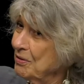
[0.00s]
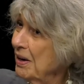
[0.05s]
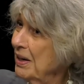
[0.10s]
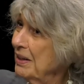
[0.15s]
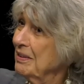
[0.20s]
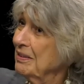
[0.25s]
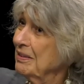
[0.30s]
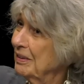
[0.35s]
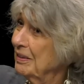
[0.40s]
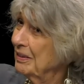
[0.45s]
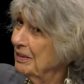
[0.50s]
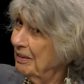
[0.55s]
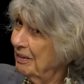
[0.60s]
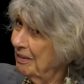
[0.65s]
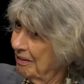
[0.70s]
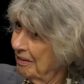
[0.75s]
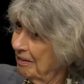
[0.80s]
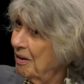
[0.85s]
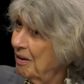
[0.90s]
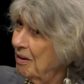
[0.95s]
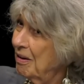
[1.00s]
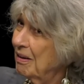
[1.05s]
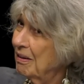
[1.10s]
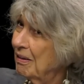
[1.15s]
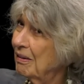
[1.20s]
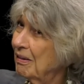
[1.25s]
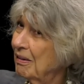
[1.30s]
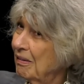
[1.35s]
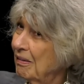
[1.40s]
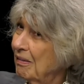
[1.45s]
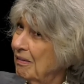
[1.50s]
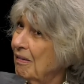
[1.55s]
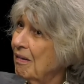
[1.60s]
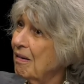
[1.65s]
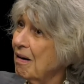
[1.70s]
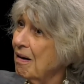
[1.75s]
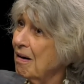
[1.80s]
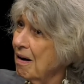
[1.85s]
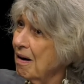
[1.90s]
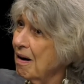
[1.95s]
It's been like summer. The
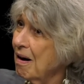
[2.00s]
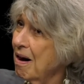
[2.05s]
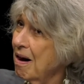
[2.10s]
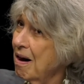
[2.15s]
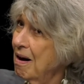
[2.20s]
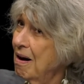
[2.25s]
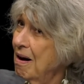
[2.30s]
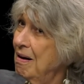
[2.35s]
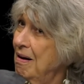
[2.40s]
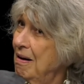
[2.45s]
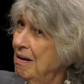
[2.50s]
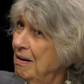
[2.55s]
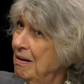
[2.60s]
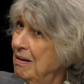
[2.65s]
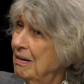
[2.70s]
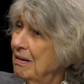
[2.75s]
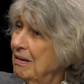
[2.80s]
crowds have been like summer.